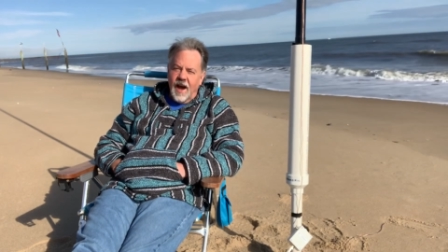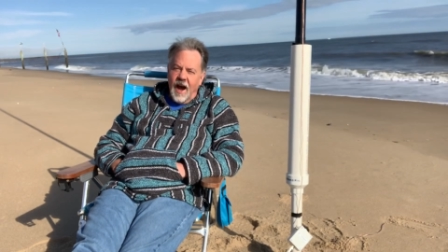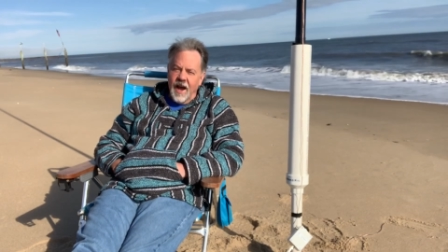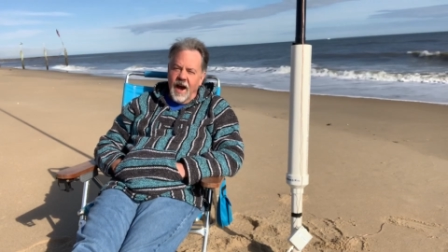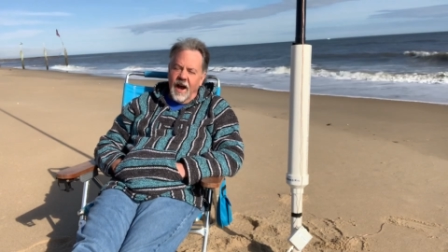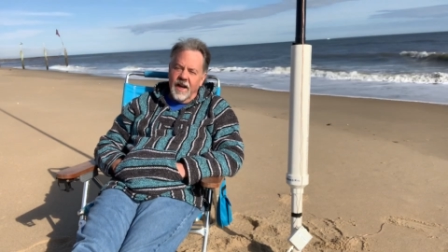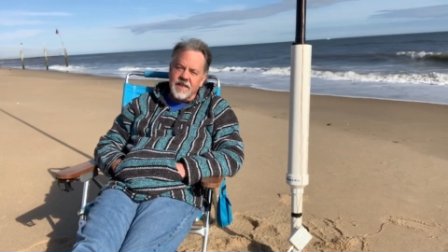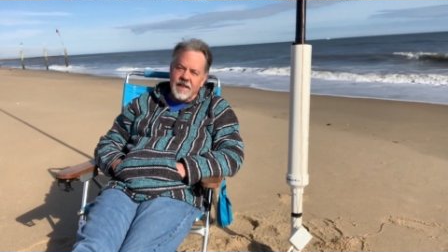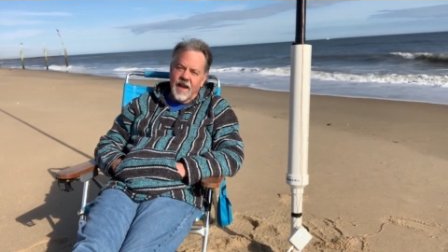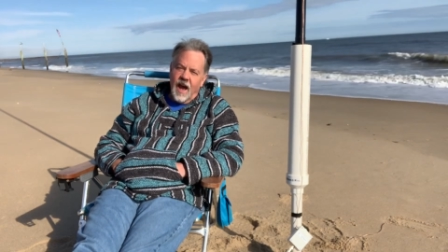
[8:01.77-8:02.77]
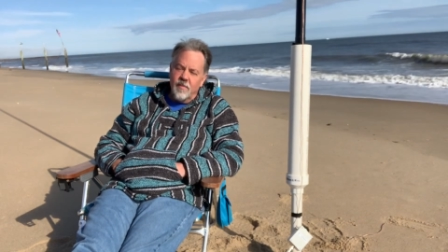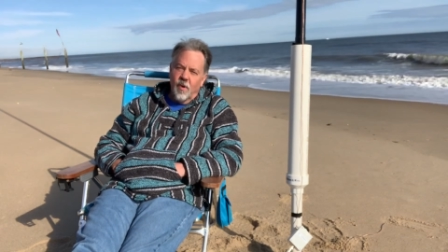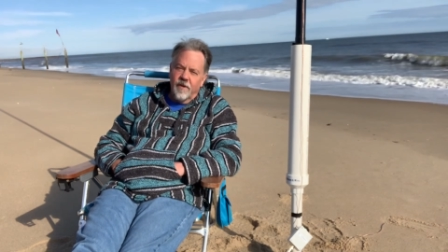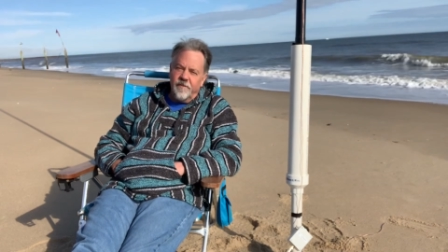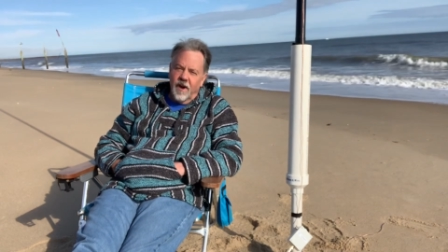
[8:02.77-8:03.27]
I honestly had
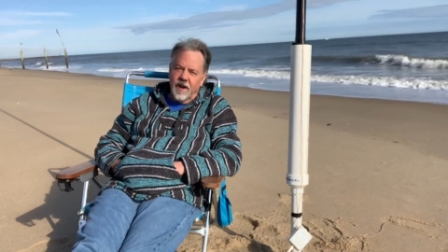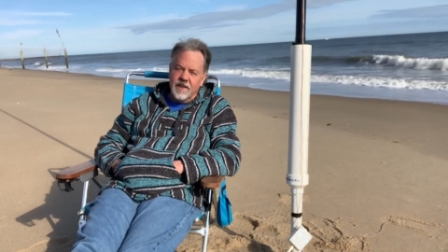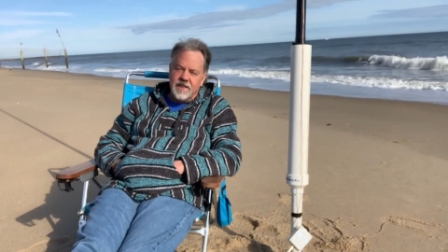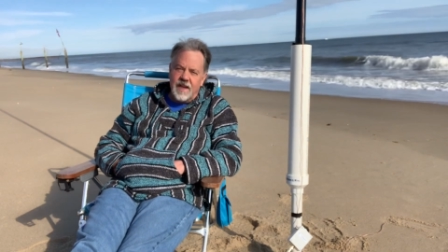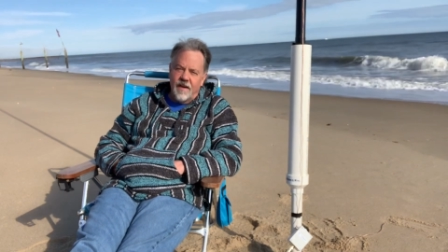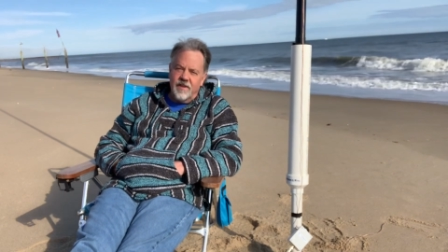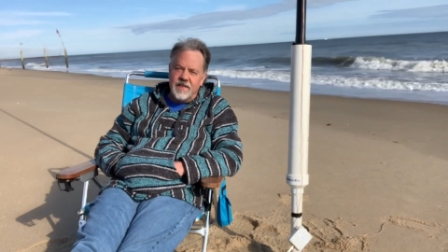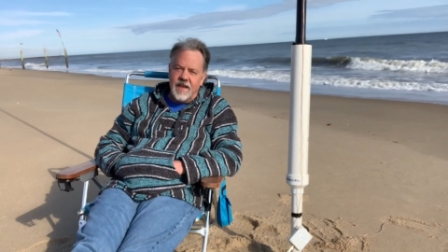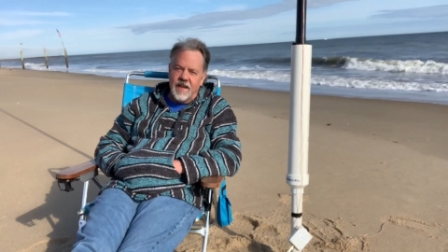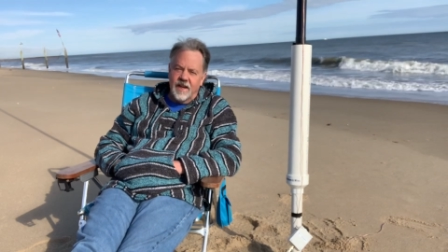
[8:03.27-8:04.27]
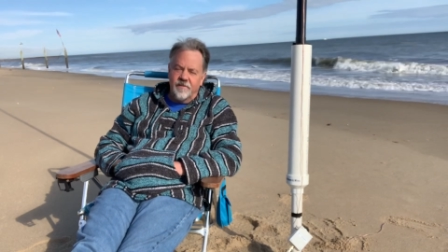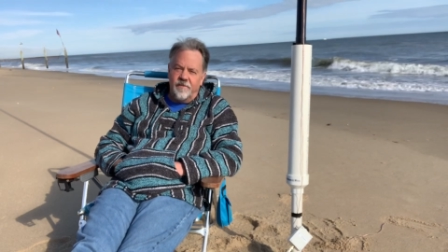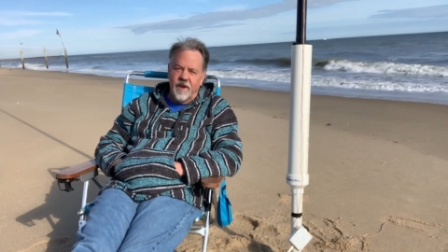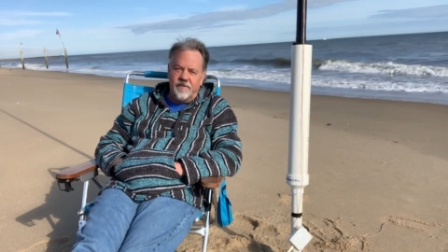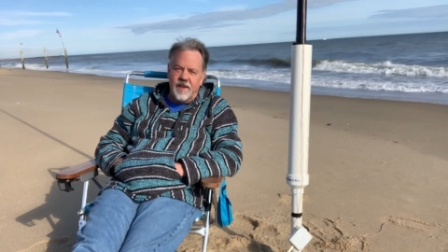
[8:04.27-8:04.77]
more fun on 17 and
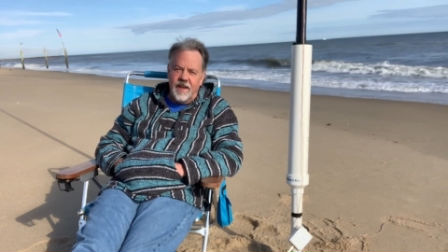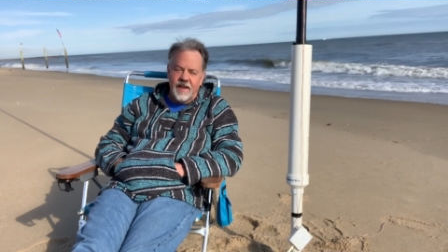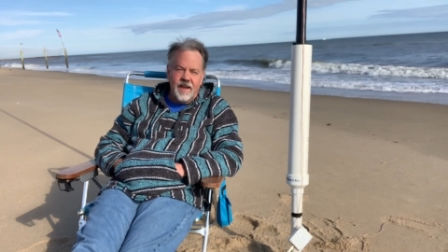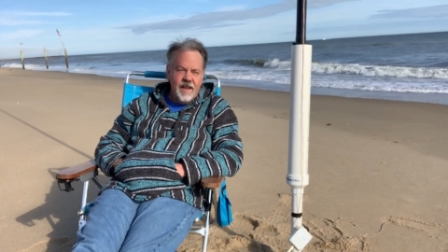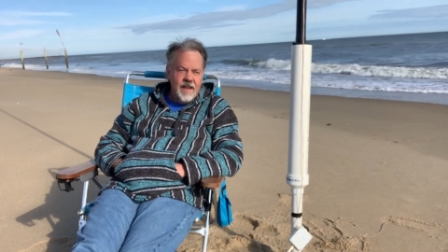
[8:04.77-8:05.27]
15.